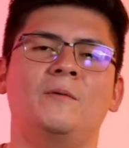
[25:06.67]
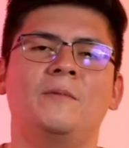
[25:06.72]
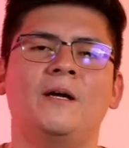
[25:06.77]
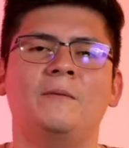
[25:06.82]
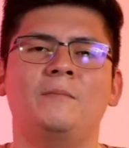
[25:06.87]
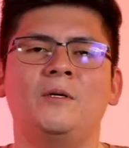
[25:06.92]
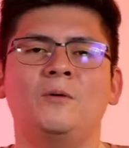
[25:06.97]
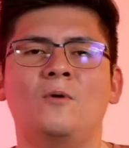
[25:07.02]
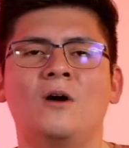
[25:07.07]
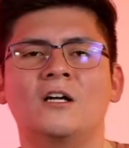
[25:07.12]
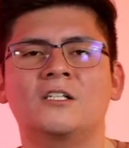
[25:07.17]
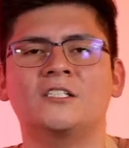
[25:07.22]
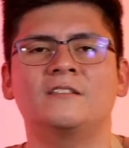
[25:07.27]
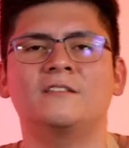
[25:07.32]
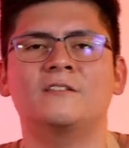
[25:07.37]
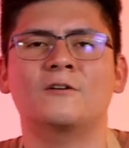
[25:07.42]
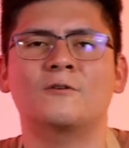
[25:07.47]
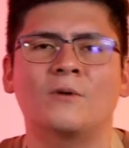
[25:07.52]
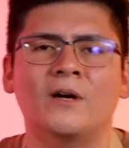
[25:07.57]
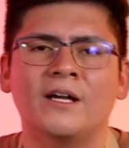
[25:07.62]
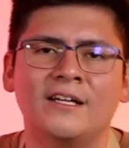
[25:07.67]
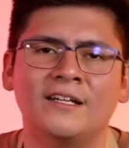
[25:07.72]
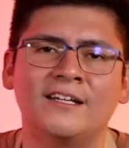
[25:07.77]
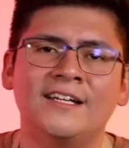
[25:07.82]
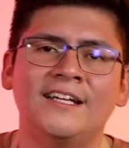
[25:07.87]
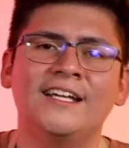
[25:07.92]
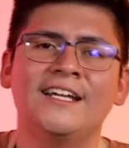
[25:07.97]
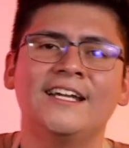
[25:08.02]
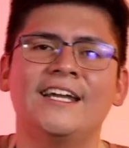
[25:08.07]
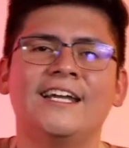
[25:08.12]
might be watching their weight
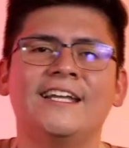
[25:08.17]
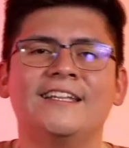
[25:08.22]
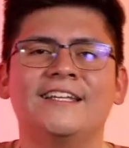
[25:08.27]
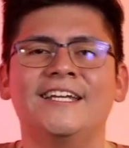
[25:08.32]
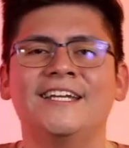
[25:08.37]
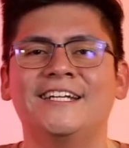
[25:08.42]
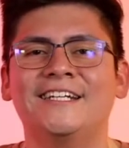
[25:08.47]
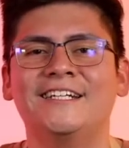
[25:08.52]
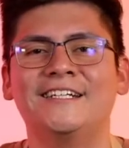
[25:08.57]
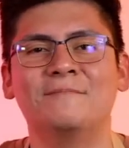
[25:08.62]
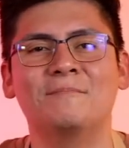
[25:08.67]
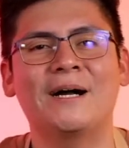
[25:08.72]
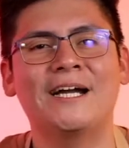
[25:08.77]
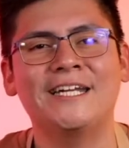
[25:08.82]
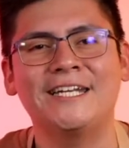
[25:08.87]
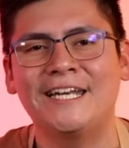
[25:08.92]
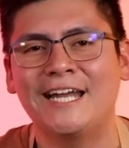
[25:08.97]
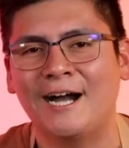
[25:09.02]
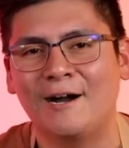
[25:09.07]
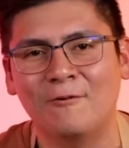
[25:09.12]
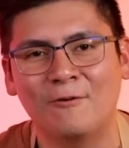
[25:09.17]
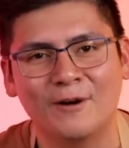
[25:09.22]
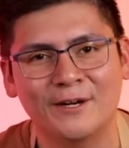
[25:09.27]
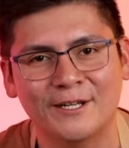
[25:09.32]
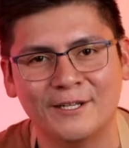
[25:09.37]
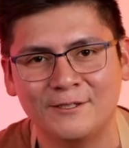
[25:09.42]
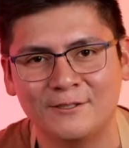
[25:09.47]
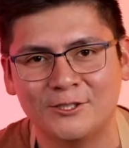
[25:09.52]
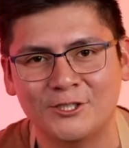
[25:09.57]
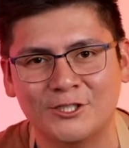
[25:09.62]
and they might not want
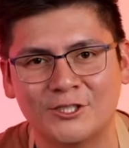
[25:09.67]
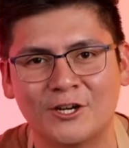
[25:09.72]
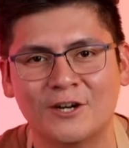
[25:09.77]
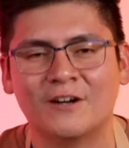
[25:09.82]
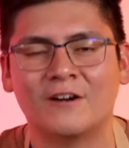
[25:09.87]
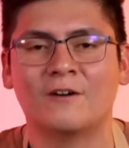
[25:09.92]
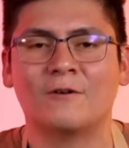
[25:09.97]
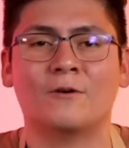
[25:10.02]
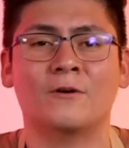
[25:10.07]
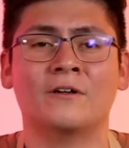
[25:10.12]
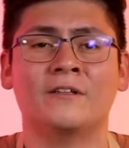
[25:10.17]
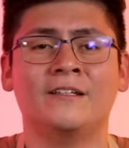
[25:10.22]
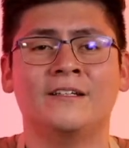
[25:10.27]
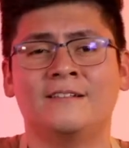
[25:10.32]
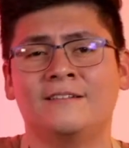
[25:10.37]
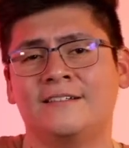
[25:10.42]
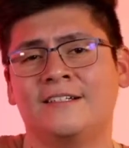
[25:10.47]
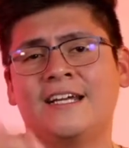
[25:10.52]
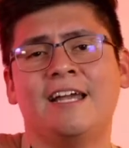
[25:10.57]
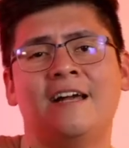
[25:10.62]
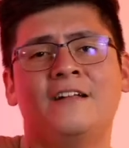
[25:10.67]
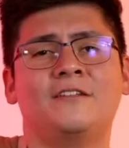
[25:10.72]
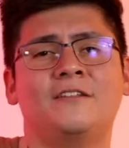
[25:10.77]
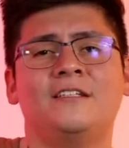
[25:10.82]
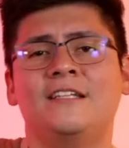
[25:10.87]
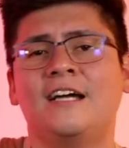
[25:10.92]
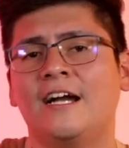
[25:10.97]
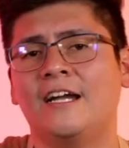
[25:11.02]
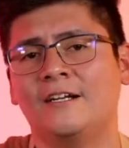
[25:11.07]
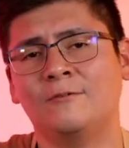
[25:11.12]
to use sugar or they're on a healthy
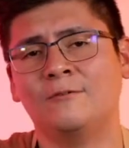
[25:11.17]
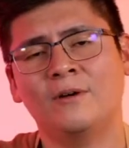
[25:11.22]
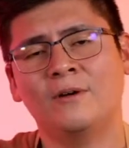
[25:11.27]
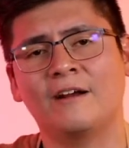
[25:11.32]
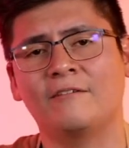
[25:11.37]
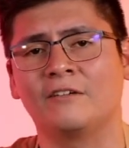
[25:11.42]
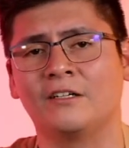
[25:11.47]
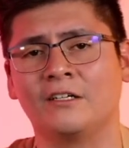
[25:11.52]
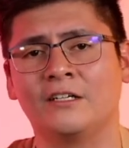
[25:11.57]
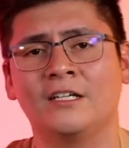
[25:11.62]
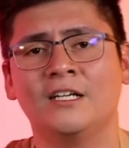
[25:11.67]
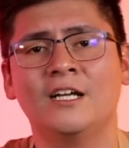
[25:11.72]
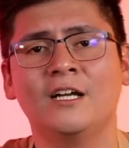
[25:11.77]
diet, whatever.